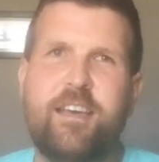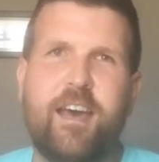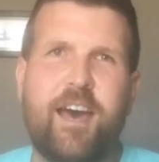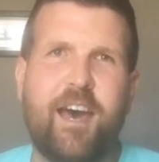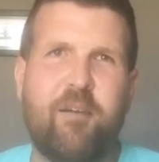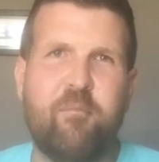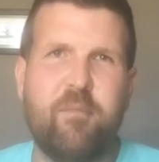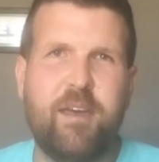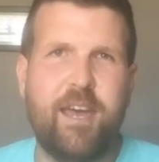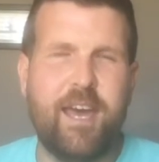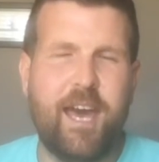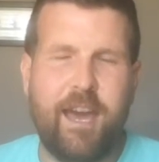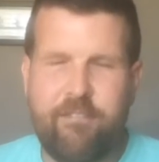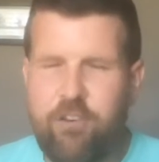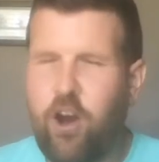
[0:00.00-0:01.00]

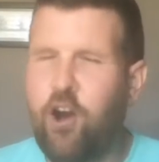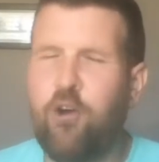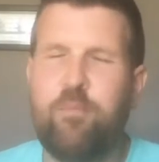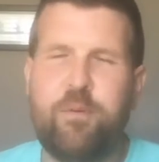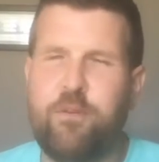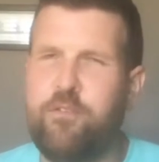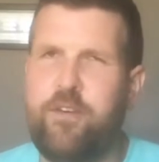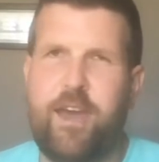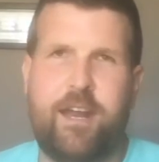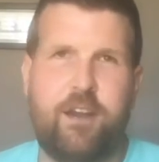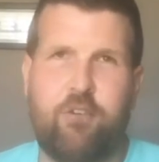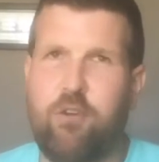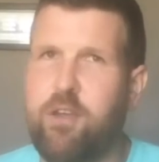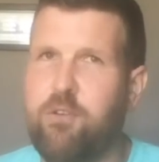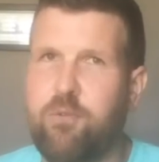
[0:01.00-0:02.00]
I hope you've had a
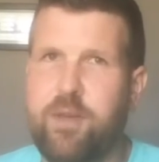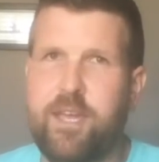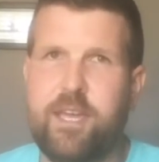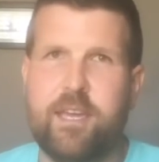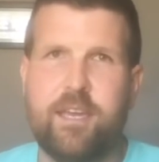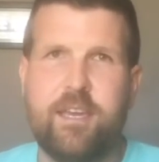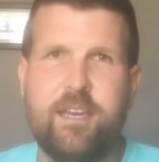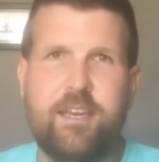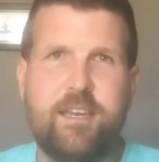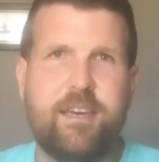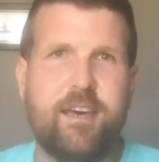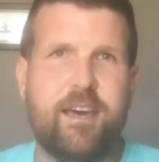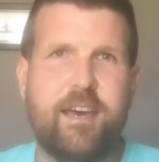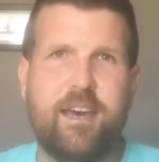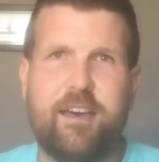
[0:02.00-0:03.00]
great week.
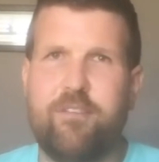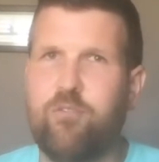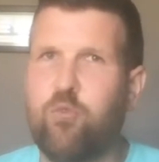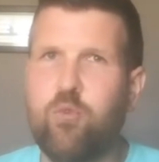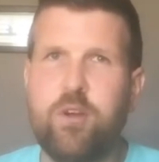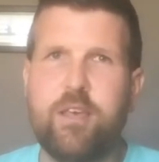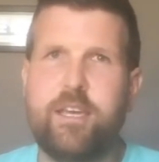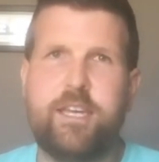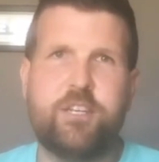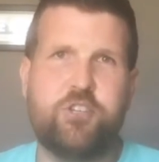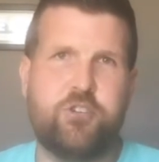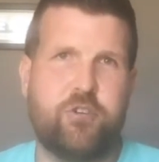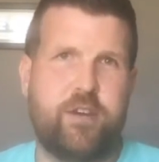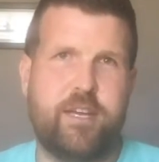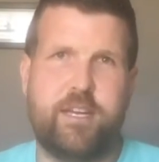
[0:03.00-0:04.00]
I've really
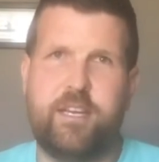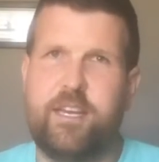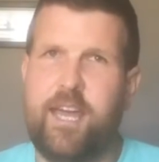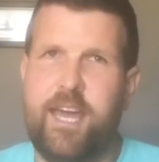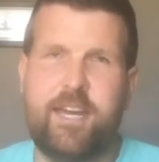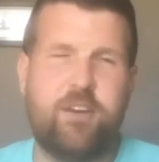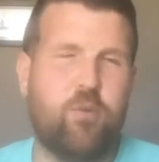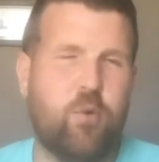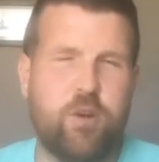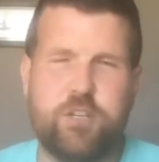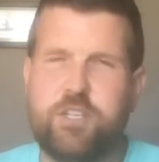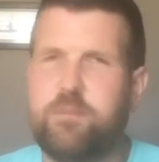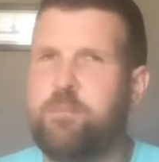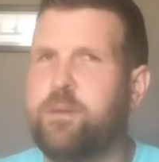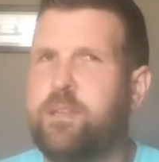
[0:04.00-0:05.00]
enjoyed heading to
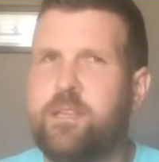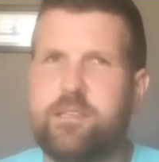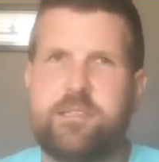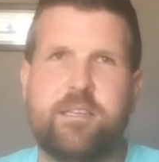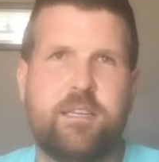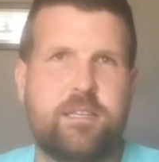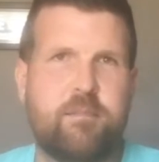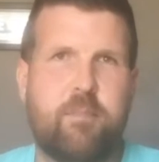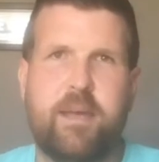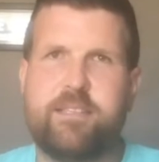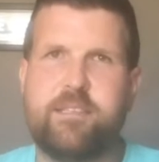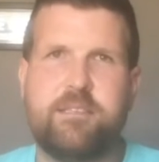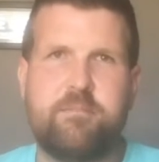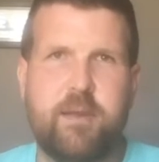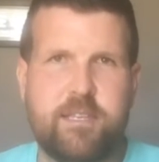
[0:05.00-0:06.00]
worship and listening to
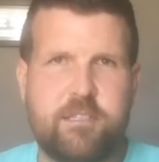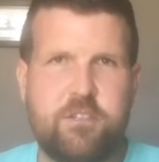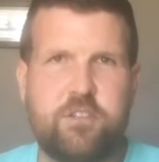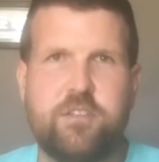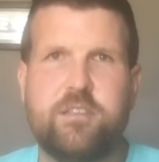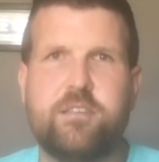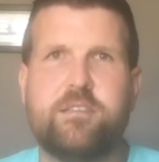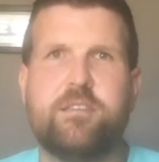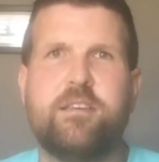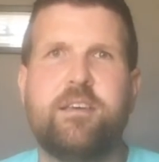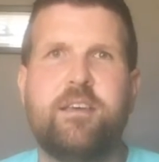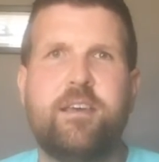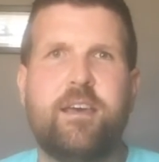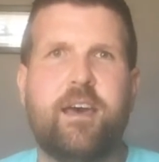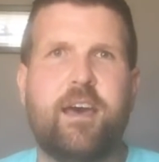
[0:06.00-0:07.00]
Betsy's messages
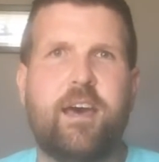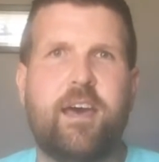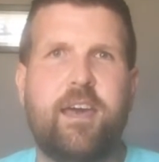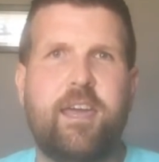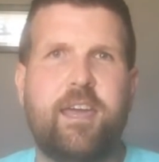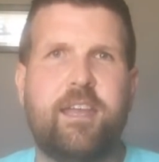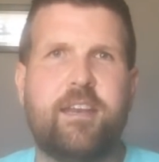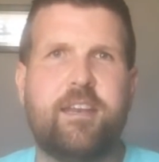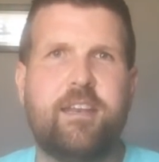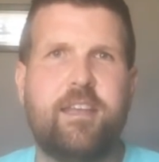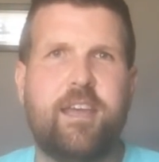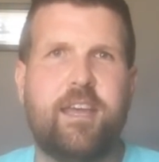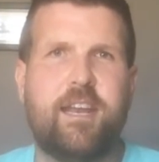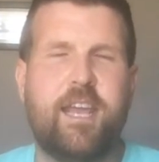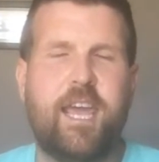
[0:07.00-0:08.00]

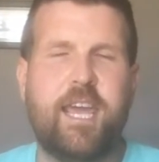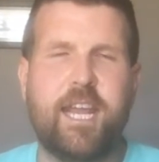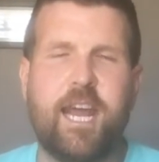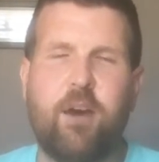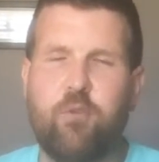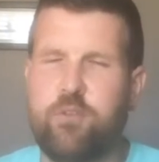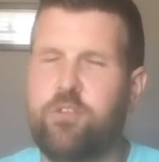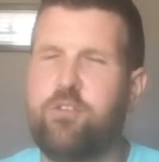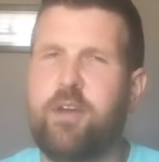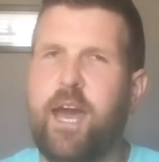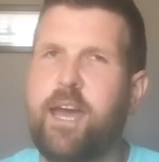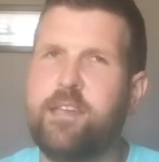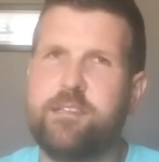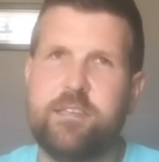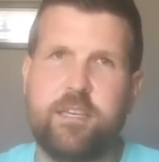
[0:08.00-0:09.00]
and hanging out with you
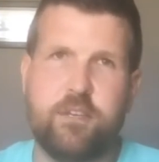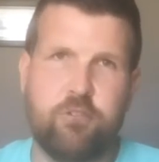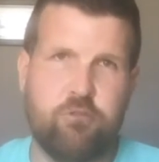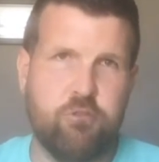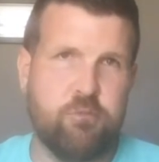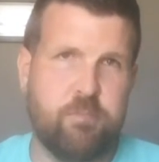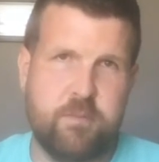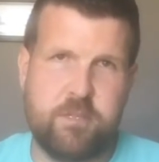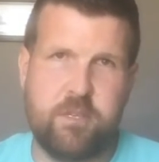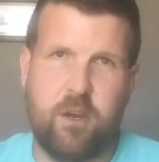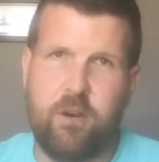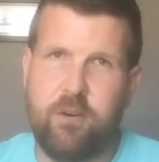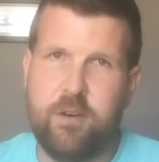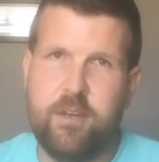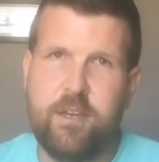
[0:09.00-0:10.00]
guys in groups.
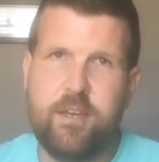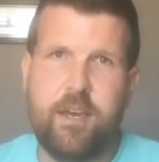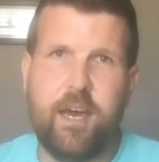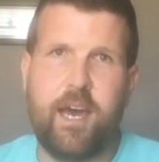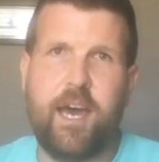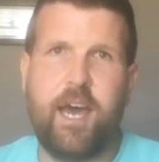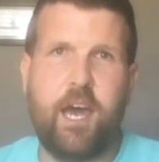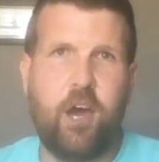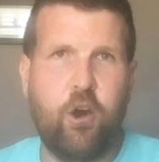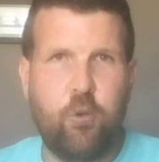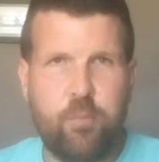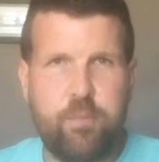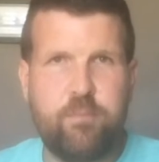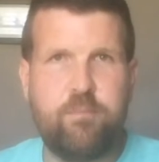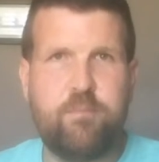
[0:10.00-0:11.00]
So I
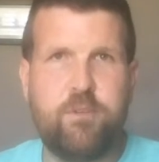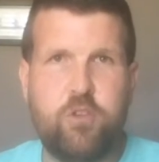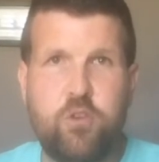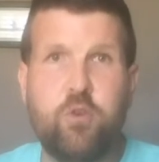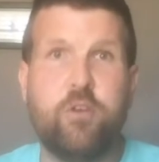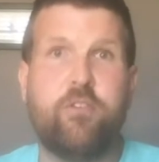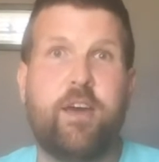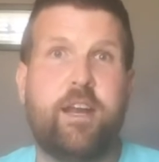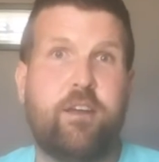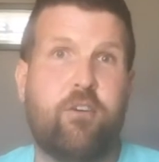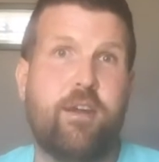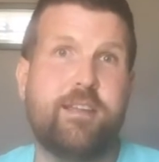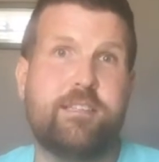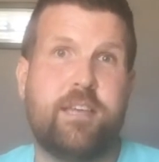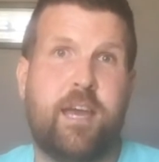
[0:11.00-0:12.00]
hope you have had a
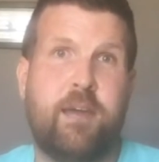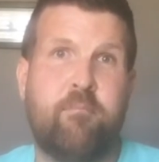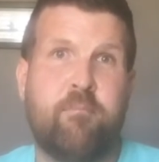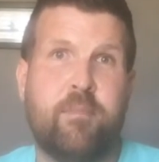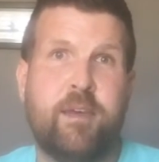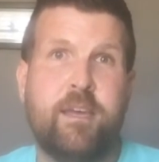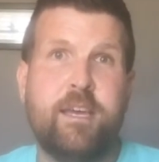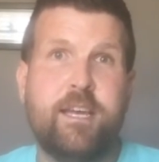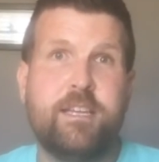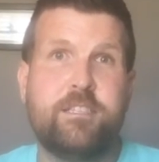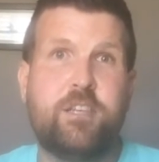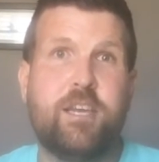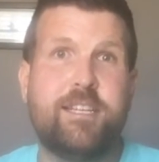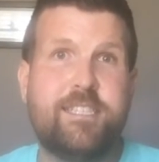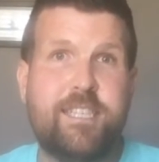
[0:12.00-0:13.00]
great time.
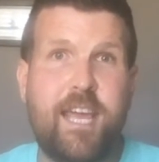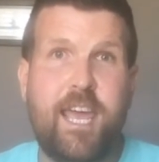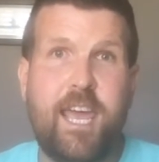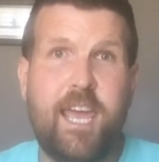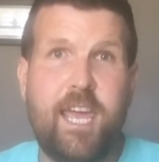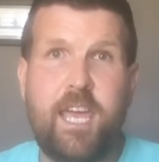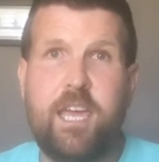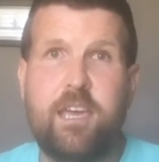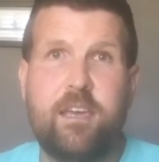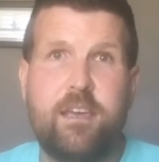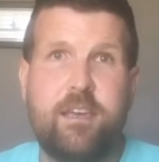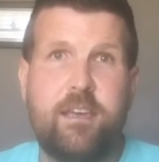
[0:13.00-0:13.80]
Today